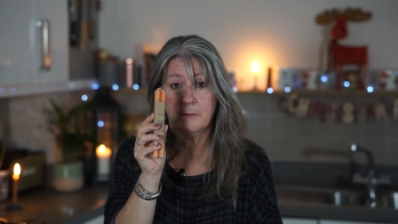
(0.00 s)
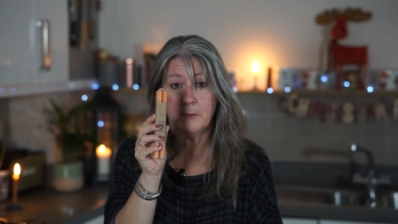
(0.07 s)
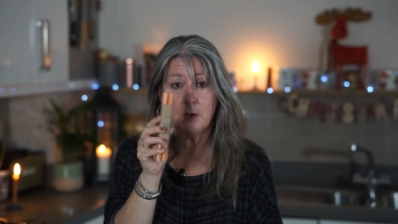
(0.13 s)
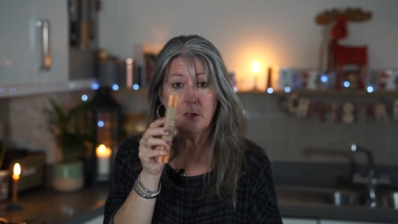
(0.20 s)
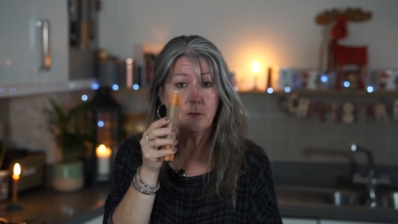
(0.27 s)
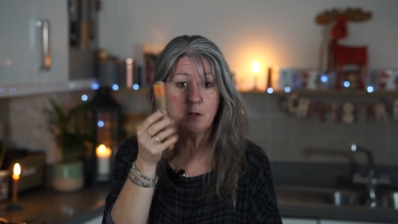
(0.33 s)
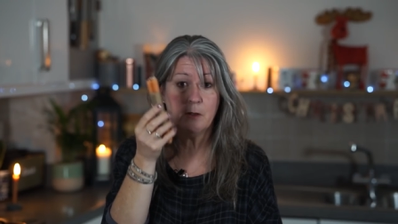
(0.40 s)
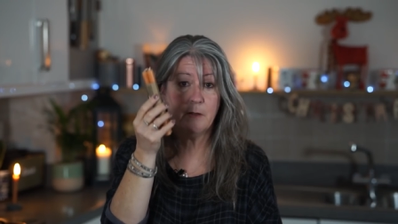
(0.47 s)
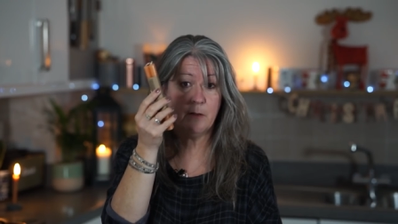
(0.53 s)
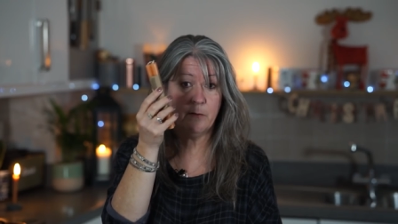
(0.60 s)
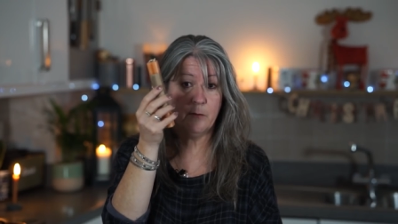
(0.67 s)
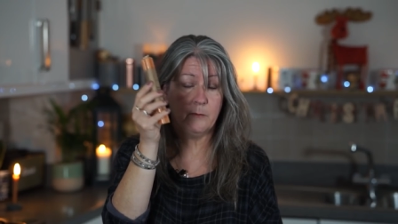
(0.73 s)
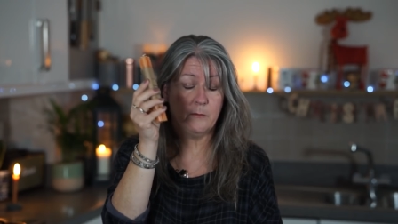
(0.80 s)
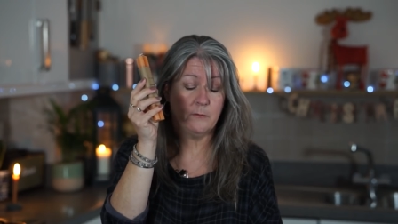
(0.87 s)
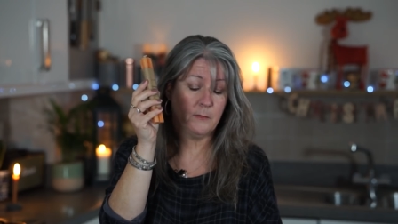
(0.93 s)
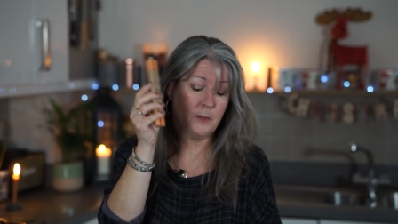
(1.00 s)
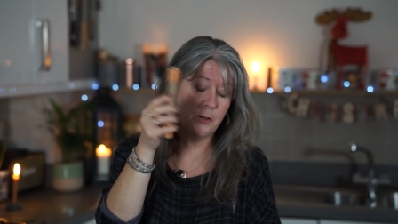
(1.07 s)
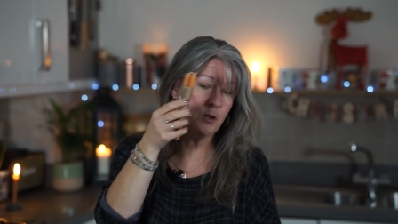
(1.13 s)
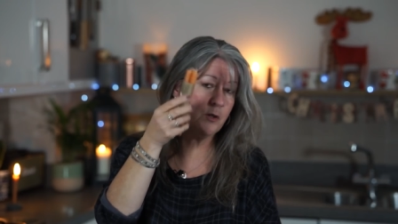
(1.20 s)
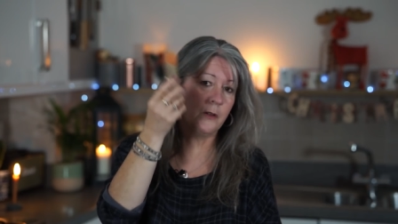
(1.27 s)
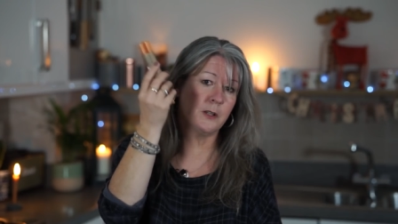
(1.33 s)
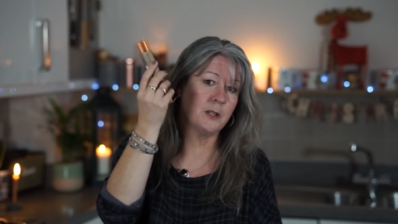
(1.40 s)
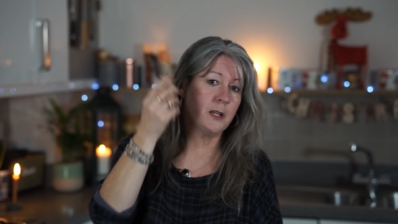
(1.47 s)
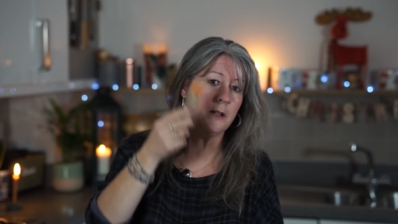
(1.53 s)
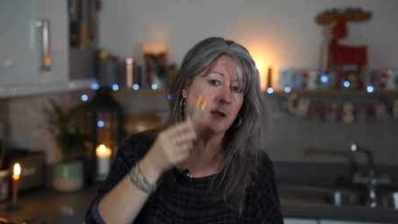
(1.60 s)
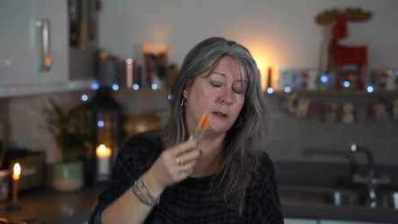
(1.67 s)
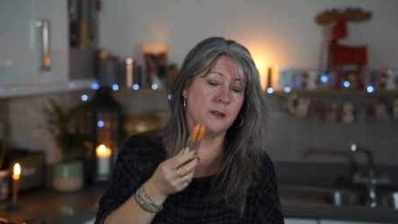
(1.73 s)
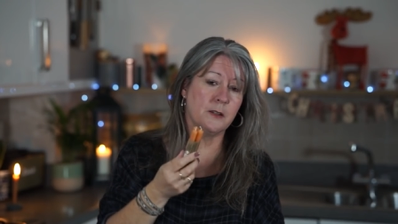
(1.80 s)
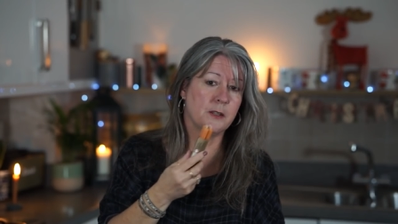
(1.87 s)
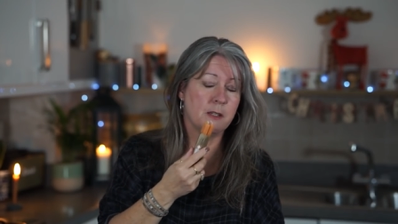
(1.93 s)
direct from, I just thought I'd tell
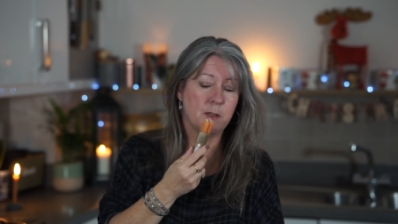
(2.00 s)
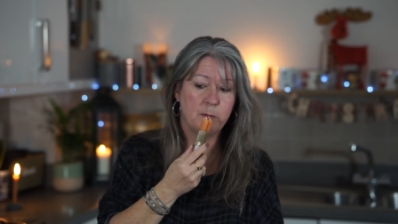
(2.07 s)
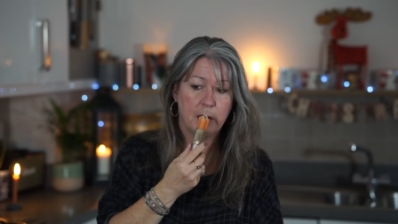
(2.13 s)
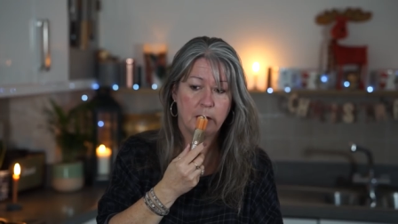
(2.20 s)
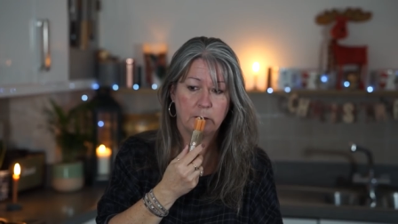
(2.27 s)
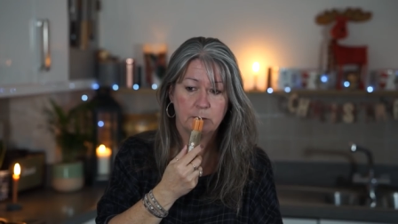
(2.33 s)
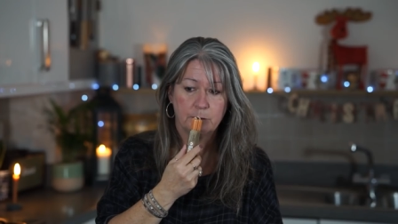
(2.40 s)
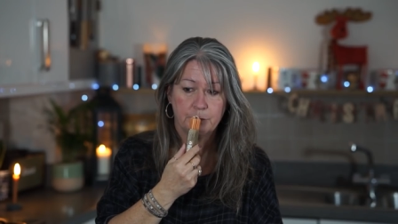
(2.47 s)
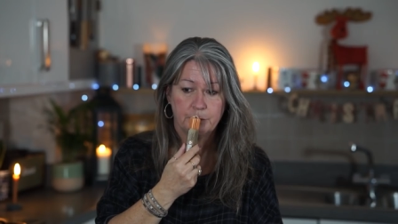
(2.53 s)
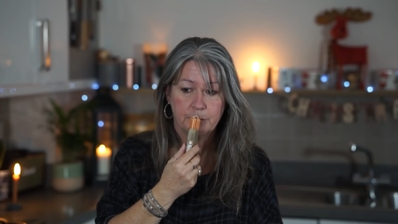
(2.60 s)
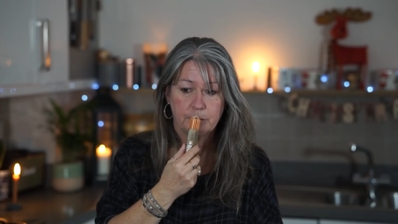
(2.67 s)
you, because they smell,